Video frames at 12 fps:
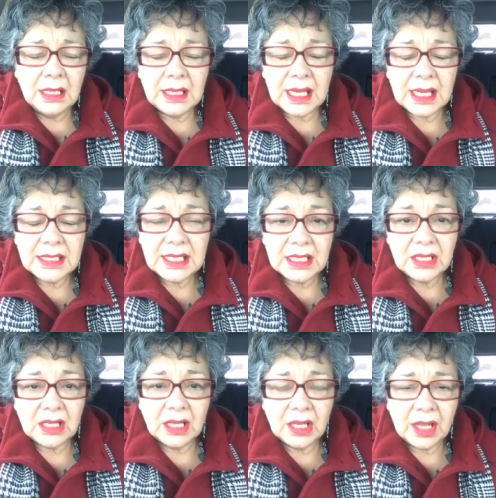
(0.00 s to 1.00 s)
like I said, took
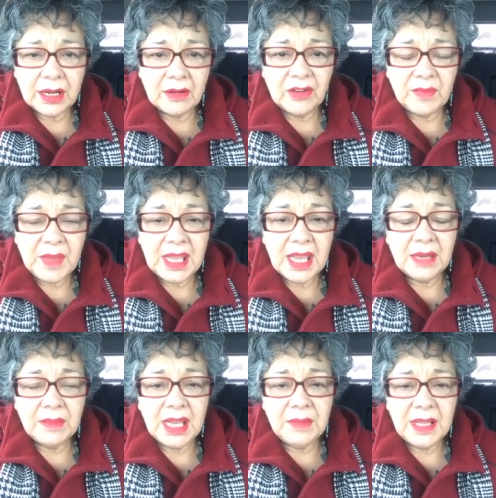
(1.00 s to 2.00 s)
a lot out of me and
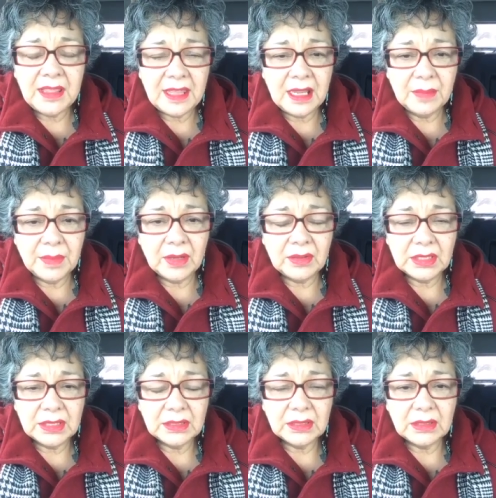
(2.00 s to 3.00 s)
made me think about,
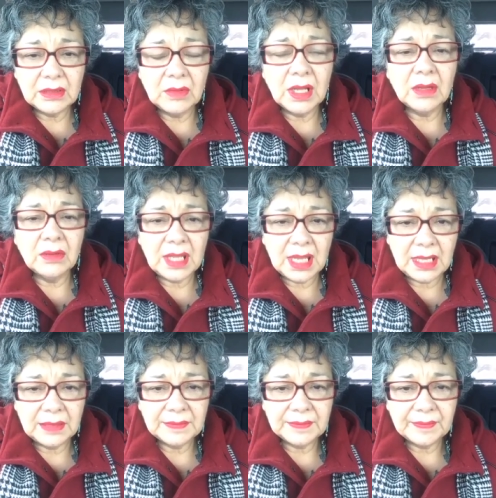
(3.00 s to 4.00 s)
well, okay,
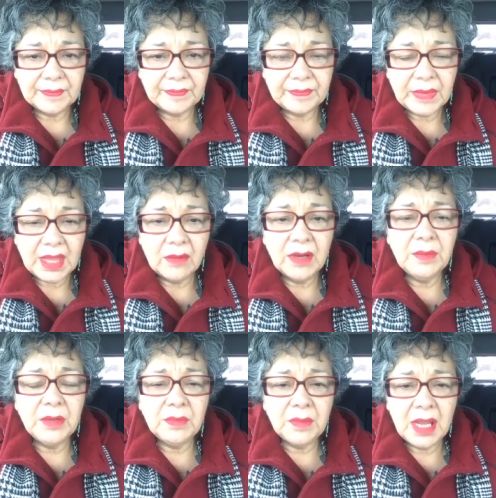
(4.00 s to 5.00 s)
what
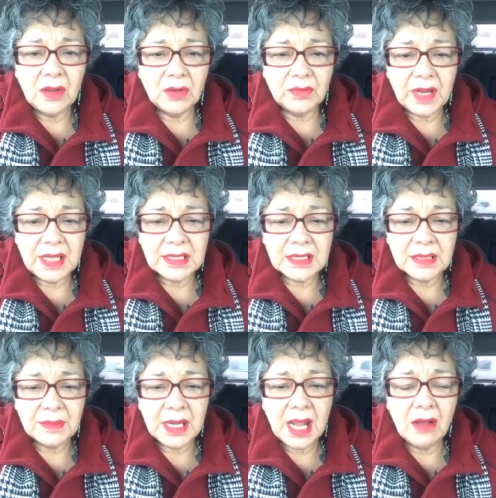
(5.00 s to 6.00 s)
about my own racism
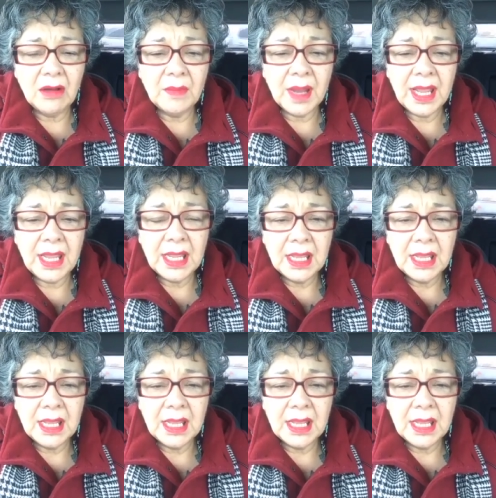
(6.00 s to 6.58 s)
and how am I